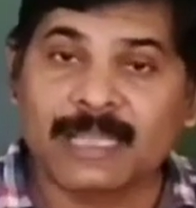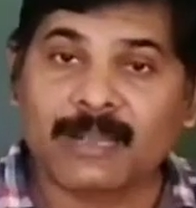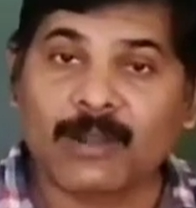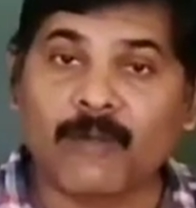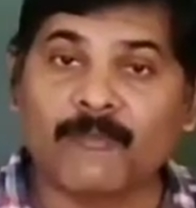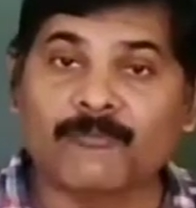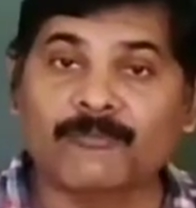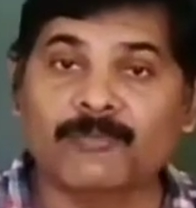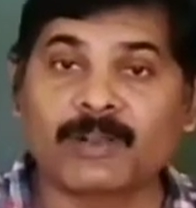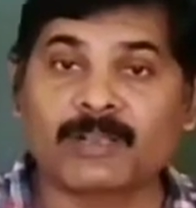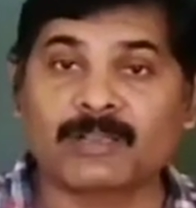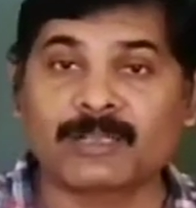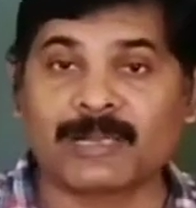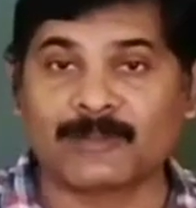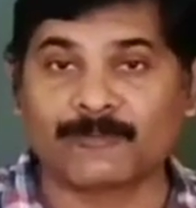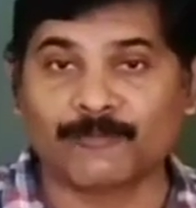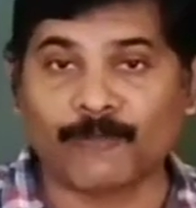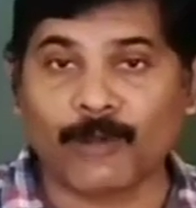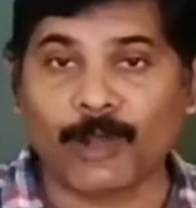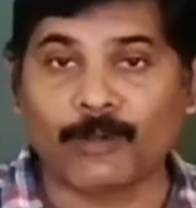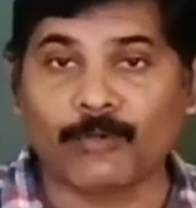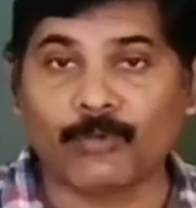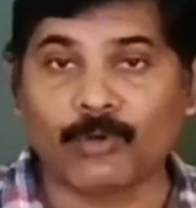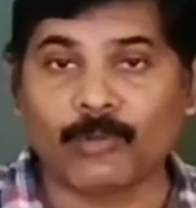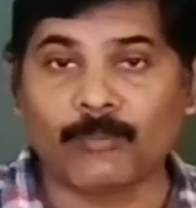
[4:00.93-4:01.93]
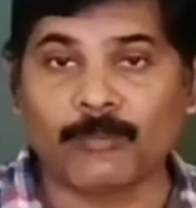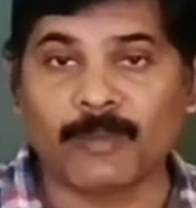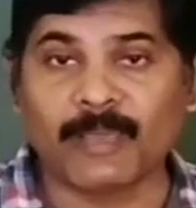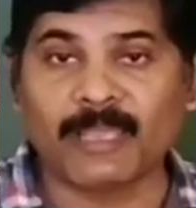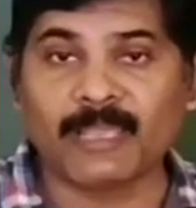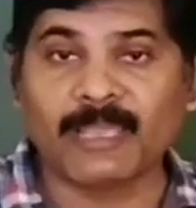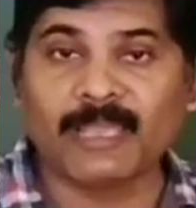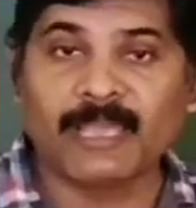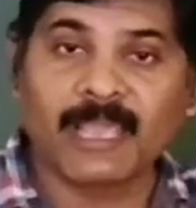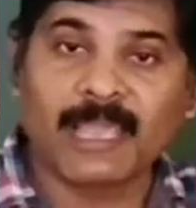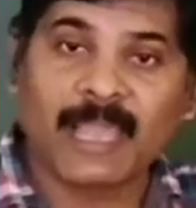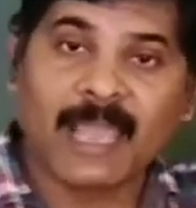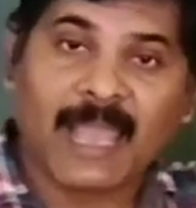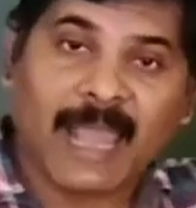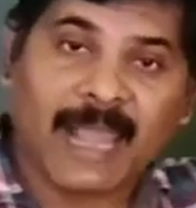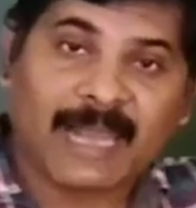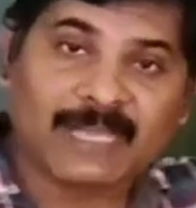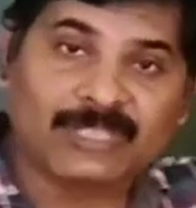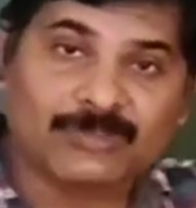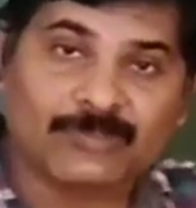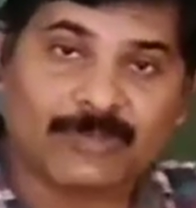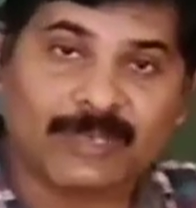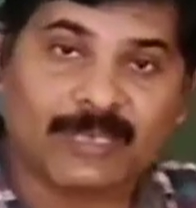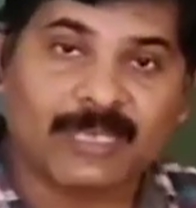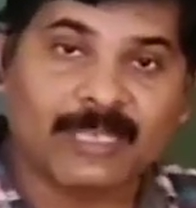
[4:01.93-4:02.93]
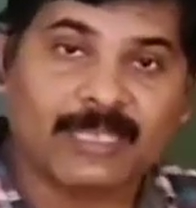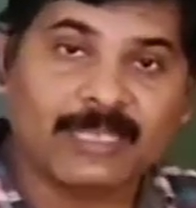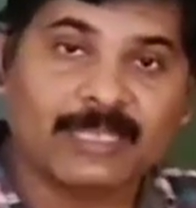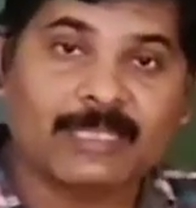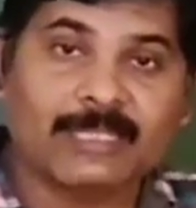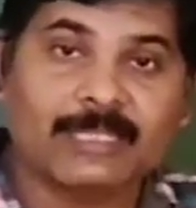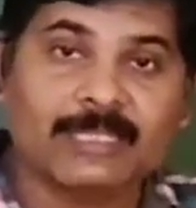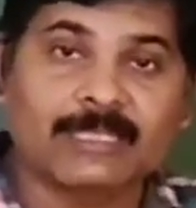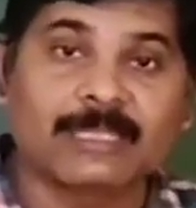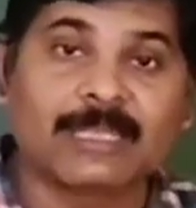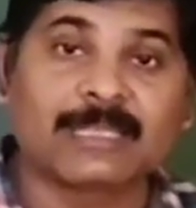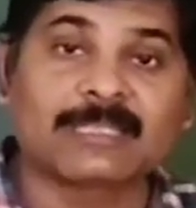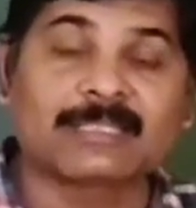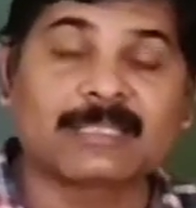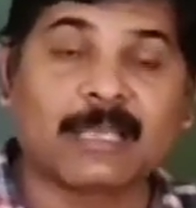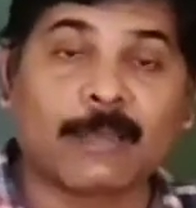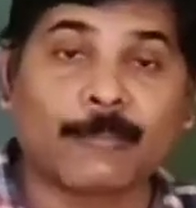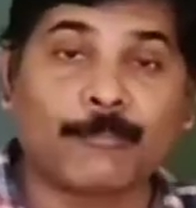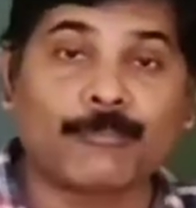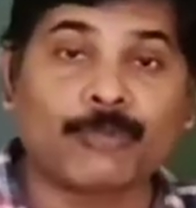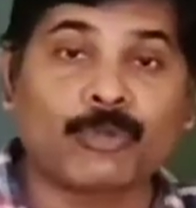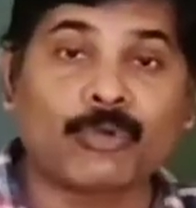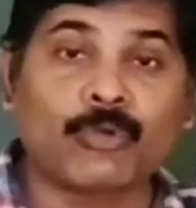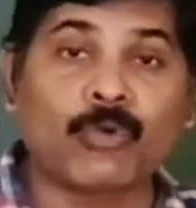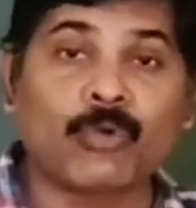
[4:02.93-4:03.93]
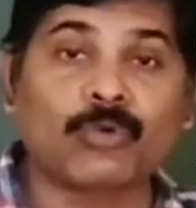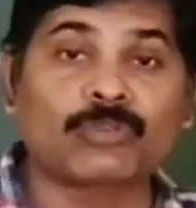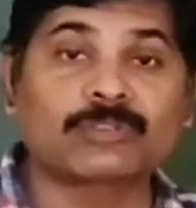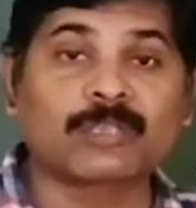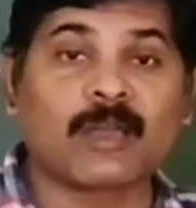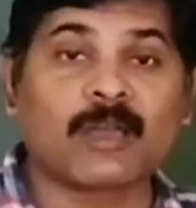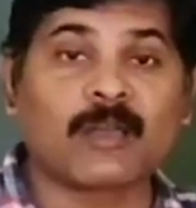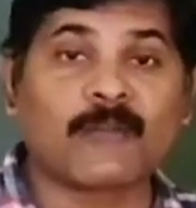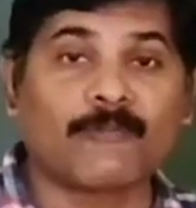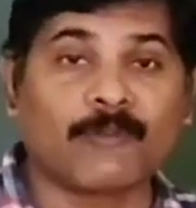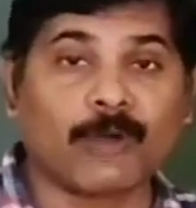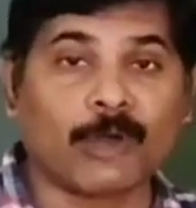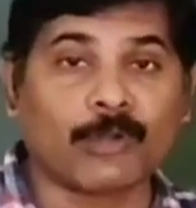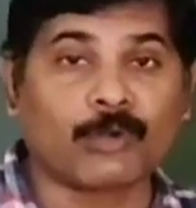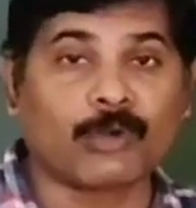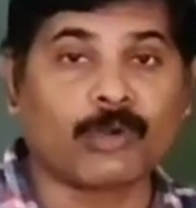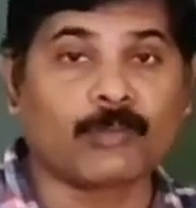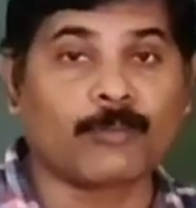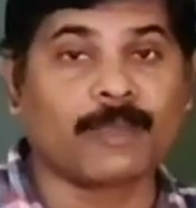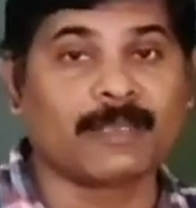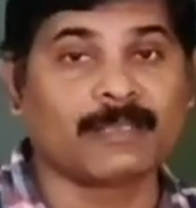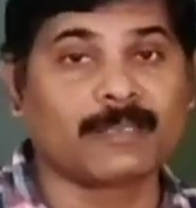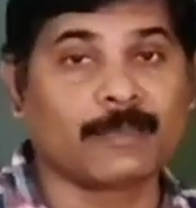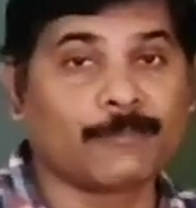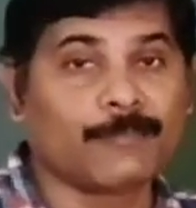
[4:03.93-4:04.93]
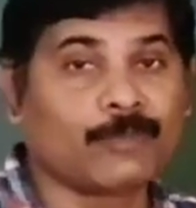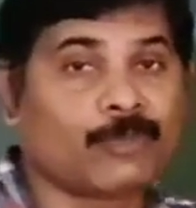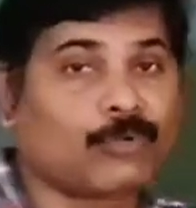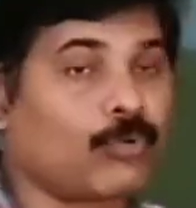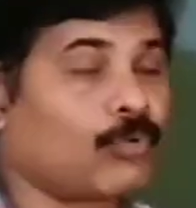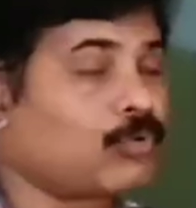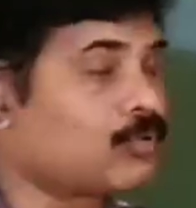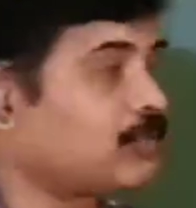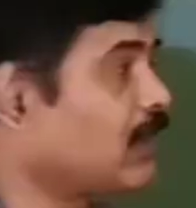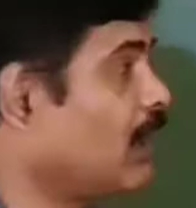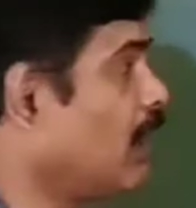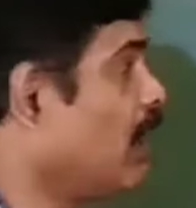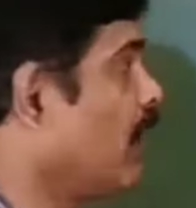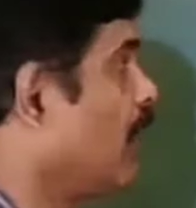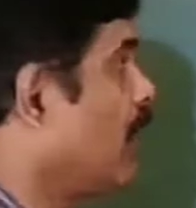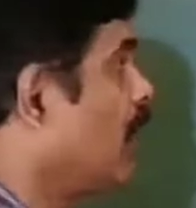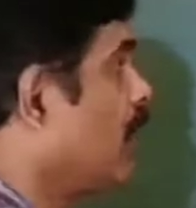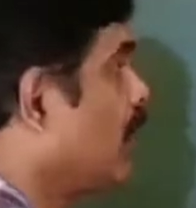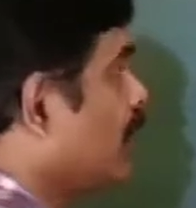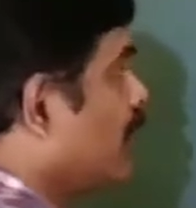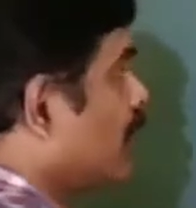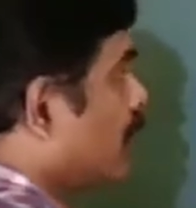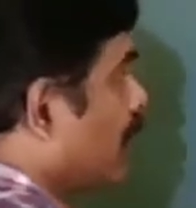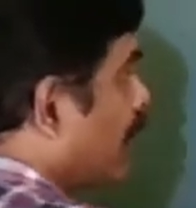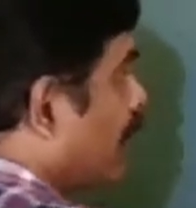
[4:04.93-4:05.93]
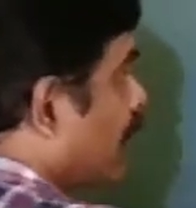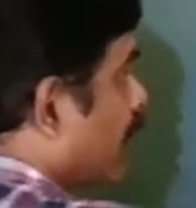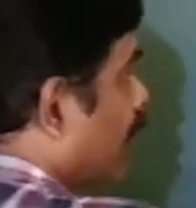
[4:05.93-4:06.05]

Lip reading: Thereafter that followed by actually the submucosa followed by the mucosa. Here